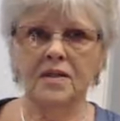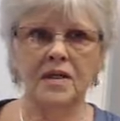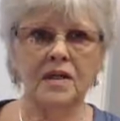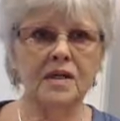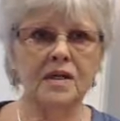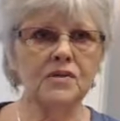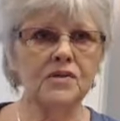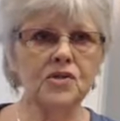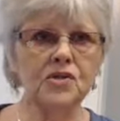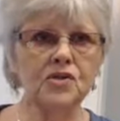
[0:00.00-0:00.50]

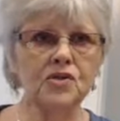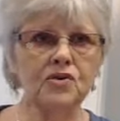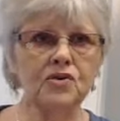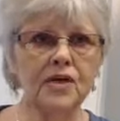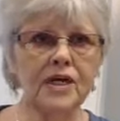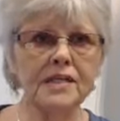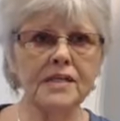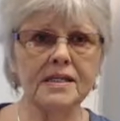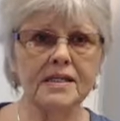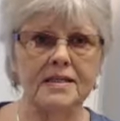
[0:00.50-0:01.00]
it's just
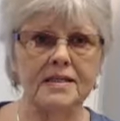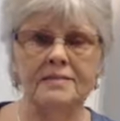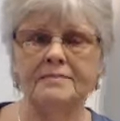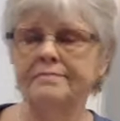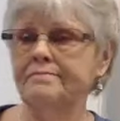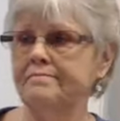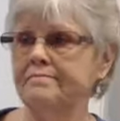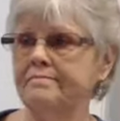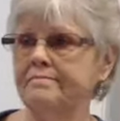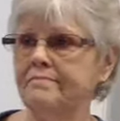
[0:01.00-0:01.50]
crazy.
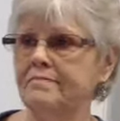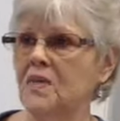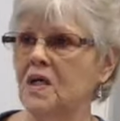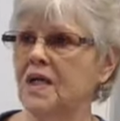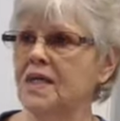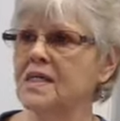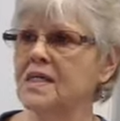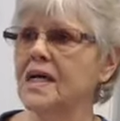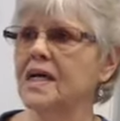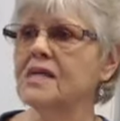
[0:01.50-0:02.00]

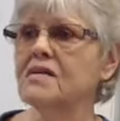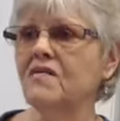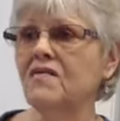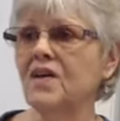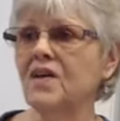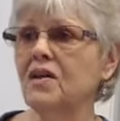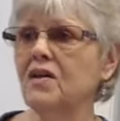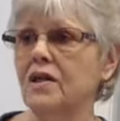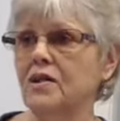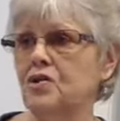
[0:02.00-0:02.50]
It takes a
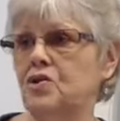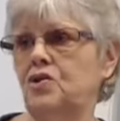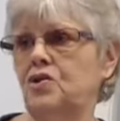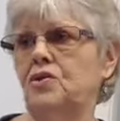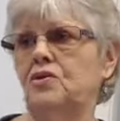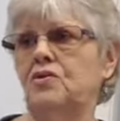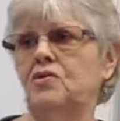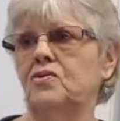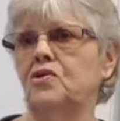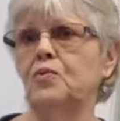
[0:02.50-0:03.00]
village.
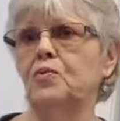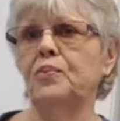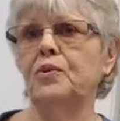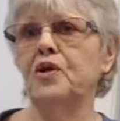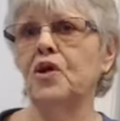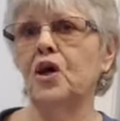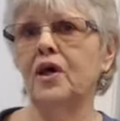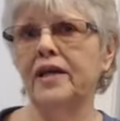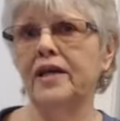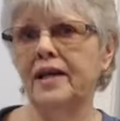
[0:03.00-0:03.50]
It to
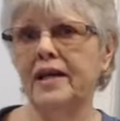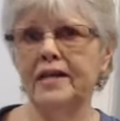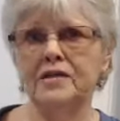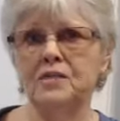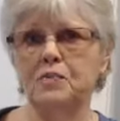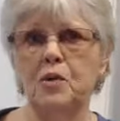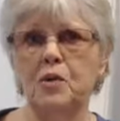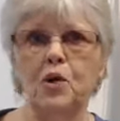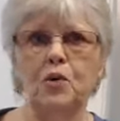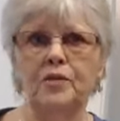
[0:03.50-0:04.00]
does. Put on an expo. It really